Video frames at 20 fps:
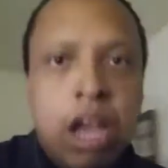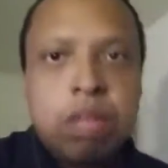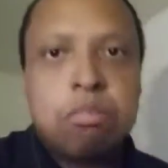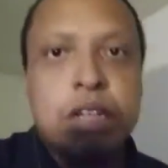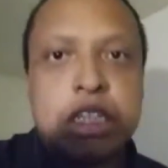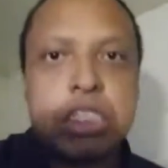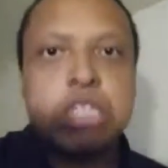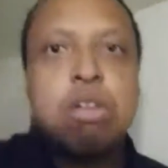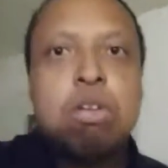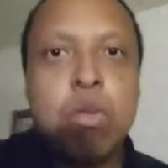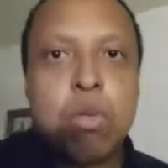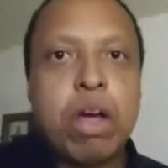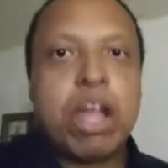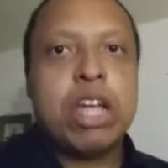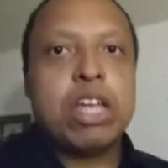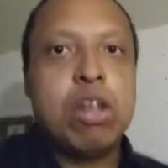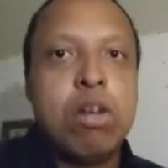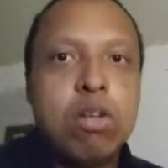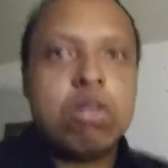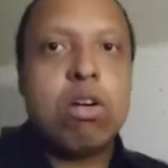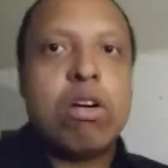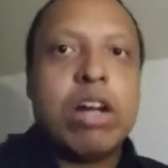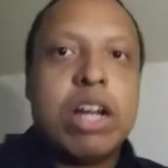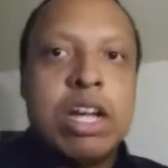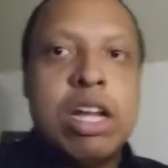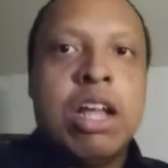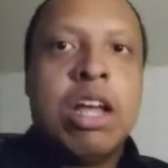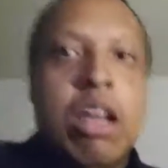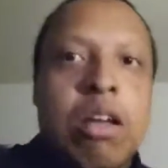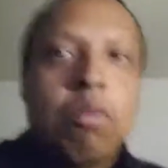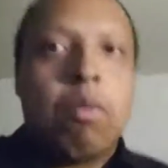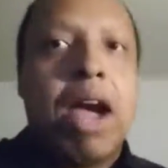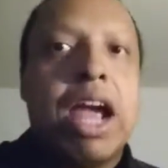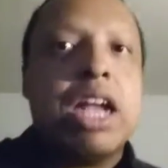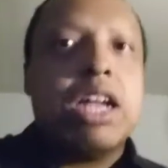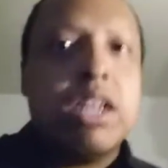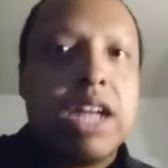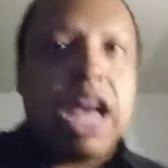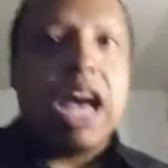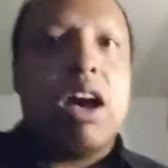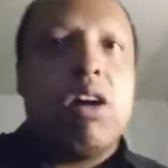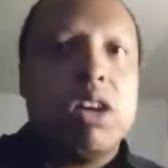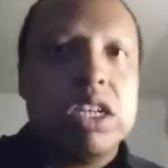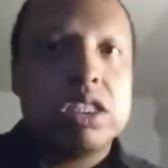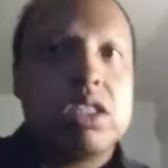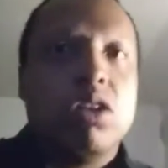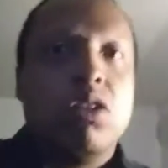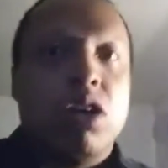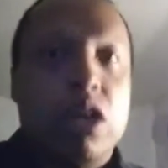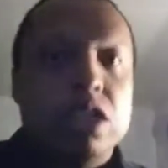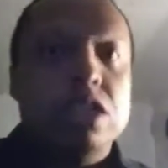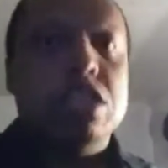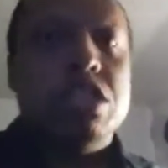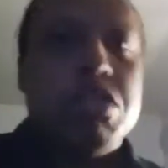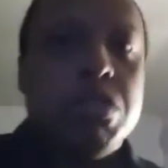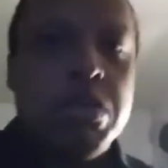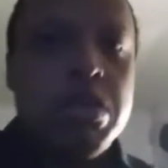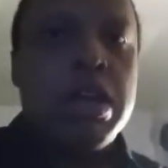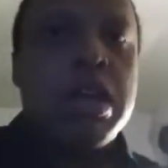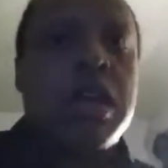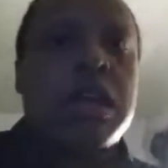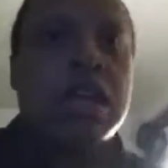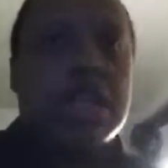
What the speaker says: but where you going right now is going to